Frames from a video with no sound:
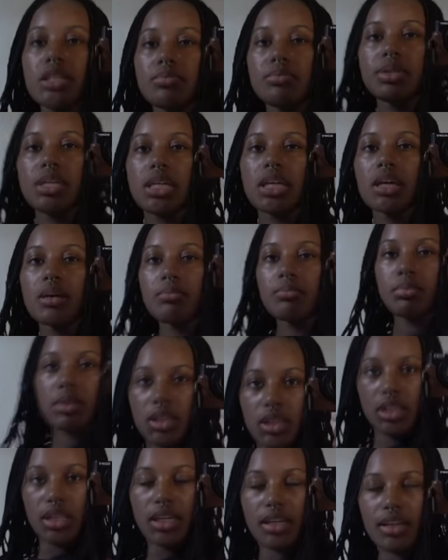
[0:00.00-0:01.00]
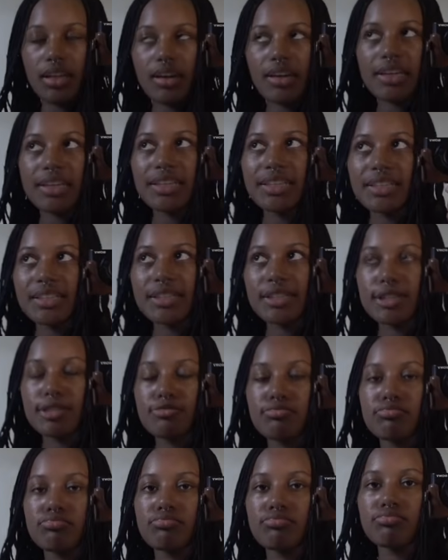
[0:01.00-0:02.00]
be completely honest,
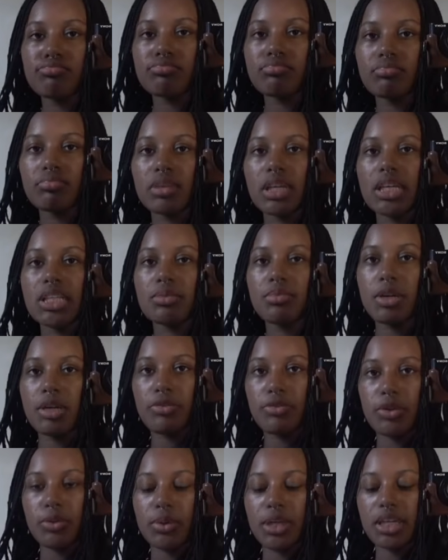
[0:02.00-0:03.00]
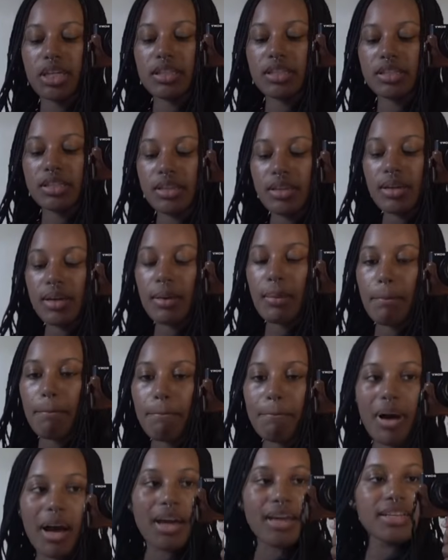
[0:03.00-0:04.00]
it's been a few weeks,
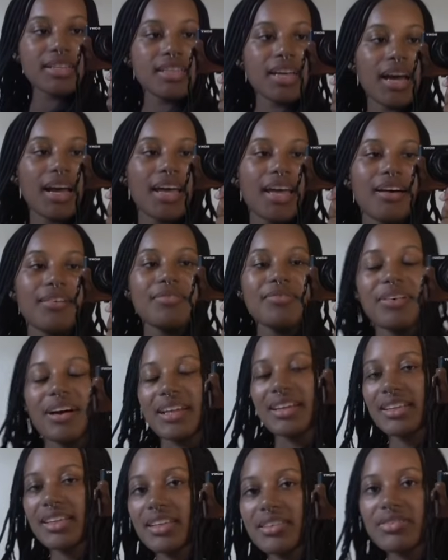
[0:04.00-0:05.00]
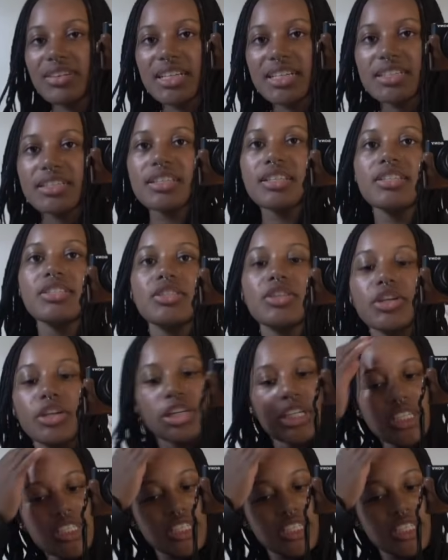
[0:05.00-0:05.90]
but I have finally finished this skirt.